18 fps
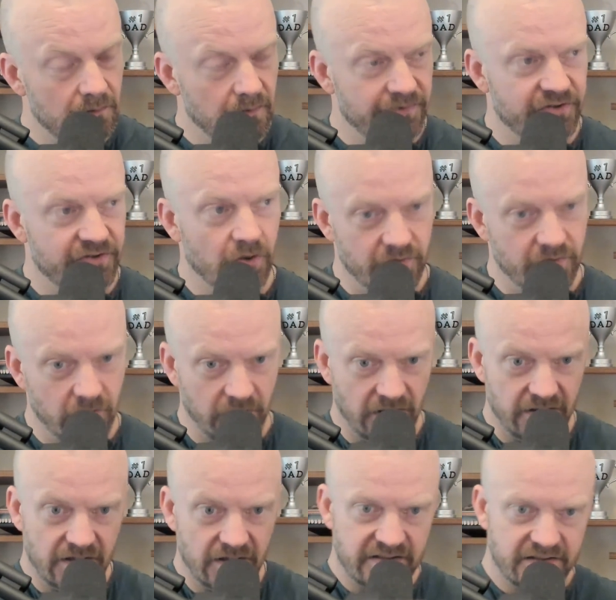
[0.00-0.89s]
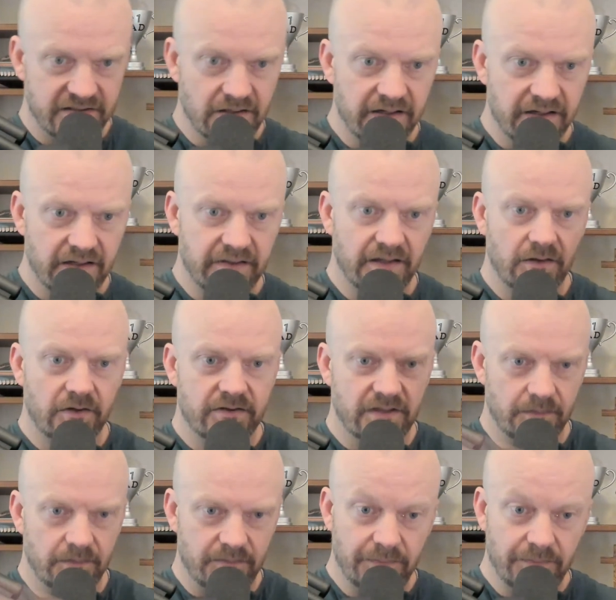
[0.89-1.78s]
so they did a study and they looked
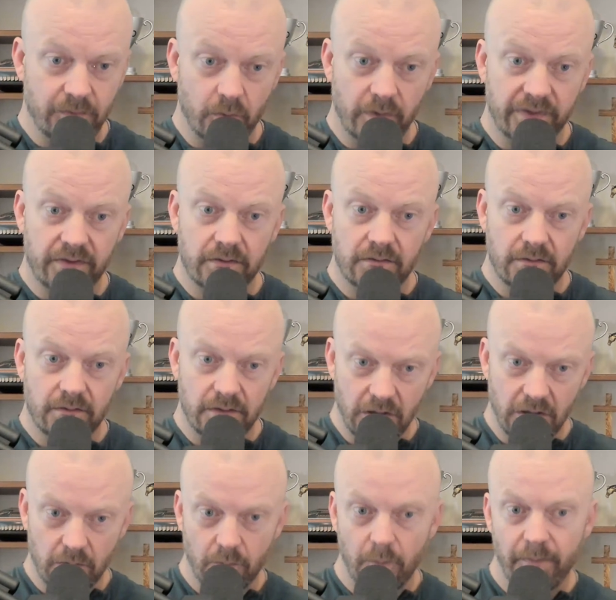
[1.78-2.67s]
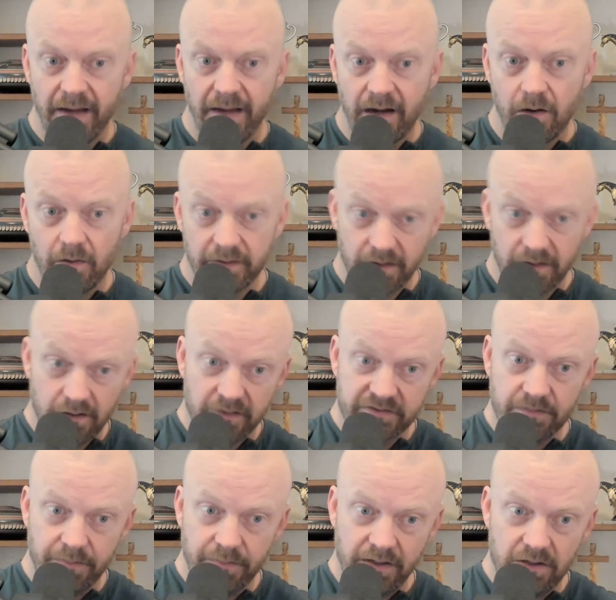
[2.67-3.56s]
at people with irritable bowel and
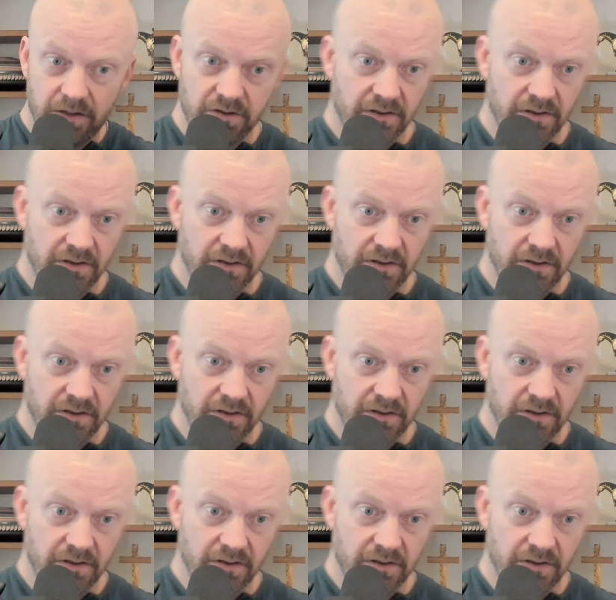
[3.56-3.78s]
constipation.